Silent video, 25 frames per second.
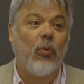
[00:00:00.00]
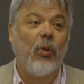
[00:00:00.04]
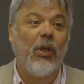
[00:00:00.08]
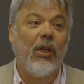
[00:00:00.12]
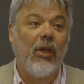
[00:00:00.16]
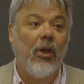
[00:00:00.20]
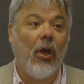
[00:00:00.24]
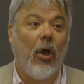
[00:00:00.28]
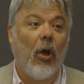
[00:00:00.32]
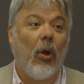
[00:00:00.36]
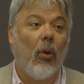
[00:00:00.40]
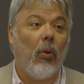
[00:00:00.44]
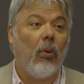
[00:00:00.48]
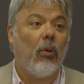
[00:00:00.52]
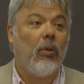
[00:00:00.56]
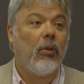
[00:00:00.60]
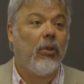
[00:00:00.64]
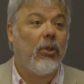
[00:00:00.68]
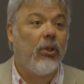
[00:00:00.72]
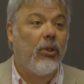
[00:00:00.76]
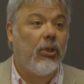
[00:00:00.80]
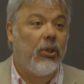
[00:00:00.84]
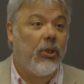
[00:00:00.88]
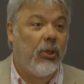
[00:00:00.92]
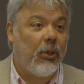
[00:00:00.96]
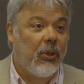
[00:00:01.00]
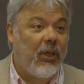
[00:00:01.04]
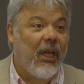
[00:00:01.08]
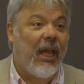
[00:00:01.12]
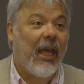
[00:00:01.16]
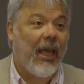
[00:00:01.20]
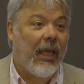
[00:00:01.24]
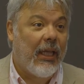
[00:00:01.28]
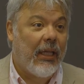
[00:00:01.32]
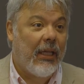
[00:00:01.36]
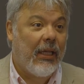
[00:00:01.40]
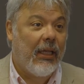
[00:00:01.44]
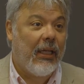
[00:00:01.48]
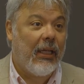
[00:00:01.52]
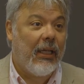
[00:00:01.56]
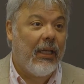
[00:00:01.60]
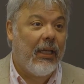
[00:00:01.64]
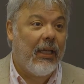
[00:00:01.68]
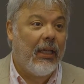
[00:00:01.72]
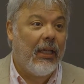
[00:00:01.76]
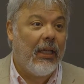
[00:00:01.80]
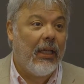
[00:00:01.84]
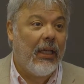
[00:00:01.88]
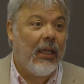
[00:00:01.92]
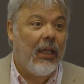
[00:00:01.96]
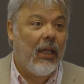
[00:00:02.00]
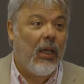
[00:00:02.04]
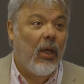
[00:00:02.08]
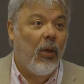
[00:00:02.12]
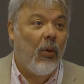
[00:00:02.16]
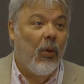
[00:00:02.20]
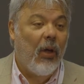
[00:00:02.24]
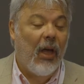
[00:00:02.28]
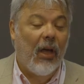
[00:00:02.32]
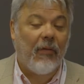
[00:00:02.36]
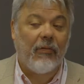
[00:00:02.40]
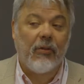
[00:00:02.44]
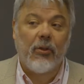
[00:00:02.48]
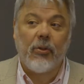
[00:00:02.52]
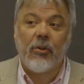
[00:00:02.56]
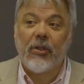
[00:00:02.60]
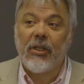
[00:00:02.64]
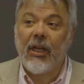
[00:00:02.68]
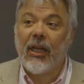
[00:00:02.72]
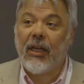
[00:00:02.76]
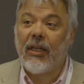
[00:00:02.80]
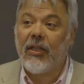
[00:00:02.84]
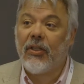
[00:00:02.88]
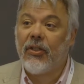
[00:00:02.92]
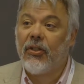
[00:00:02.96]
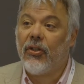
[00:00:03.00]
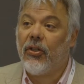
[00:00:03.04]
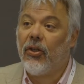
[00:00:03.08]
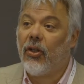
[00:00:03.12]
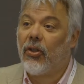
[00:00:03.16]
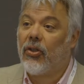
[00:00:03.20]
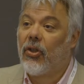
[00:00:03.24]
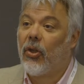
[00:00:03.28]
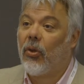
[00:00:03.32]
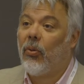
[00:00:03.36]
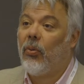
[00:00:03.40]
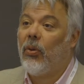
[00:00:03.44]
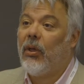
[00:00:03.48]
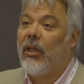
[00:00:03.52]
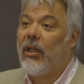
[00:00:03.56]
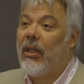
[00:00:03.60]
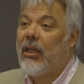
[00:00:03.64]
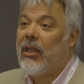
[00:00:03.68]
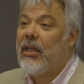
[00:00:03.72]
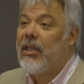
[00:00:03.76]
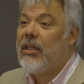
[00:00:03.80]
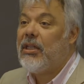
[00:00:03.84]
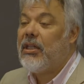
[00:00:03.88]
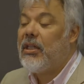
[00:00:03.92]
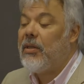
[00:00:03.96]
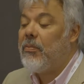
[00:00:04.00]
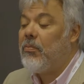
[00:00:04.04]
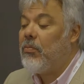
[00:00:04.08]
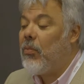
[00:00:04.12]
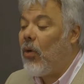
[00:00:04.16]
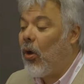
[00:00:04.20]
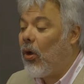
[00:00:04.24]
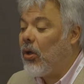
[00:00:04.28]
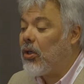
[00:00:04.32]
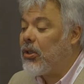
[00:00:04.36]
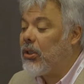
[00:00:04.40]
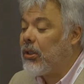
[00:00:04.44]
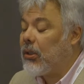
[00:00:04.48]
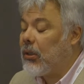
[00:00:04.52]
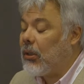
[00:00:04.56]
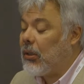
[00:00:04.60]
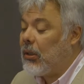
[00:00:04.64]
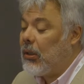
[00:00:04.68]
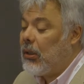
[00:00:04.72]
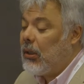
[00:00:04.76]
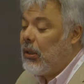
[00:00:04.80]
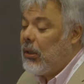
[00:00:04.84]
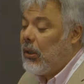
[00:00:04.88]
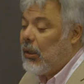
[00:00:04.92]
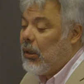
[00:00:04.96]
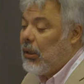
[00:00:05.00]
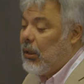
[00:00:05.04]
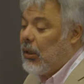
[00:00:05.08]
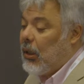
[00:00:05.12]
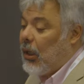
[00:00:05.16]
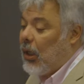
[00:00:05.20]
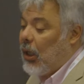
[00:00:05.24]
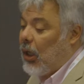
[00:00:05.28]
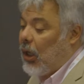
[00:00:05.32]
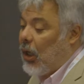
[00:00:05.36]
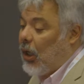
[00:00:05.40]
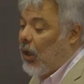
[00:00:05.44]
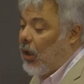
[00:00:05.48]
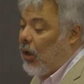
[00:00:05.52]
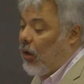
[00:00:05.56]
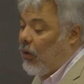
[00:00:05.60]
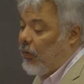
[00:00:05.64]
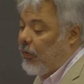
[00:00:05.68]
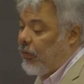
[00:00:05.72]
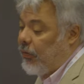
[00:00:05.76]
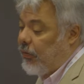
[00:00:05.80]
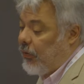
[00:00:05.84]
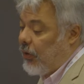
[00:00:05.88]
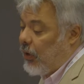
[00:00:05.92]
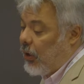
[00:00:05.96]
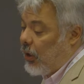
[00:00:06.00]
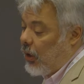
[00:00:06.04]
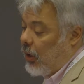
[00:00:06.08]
we know today. We have to change not only the model of